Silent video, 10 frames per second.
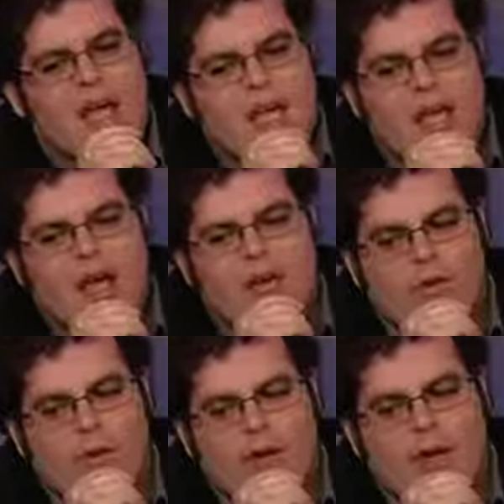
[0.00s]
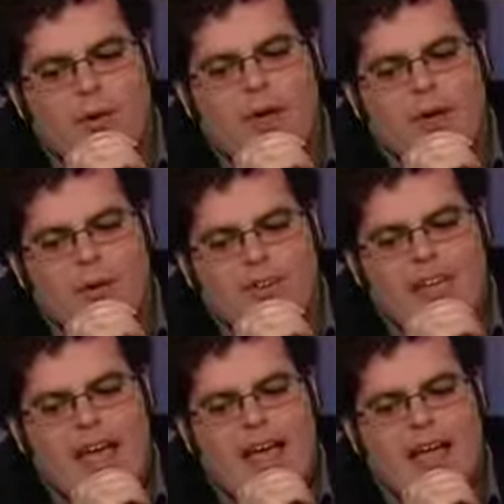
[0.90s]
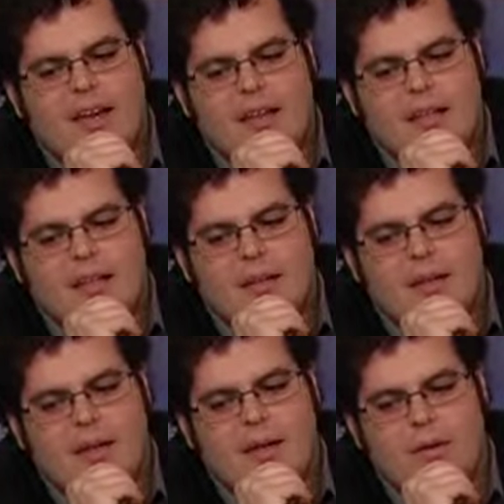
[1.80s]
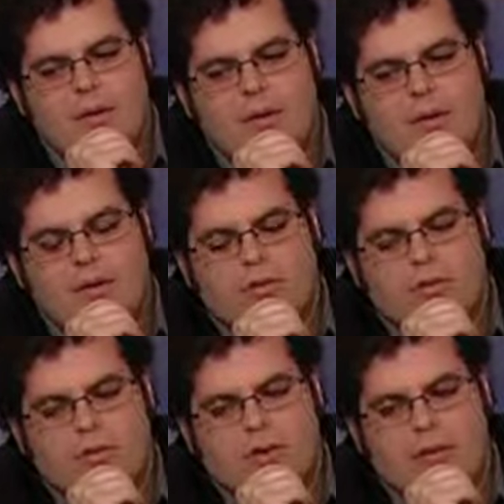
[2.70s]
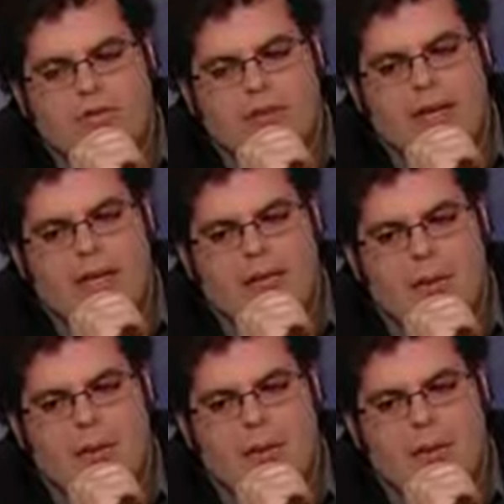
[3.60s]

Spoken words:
Yeah, growing up, I always had that dream of being in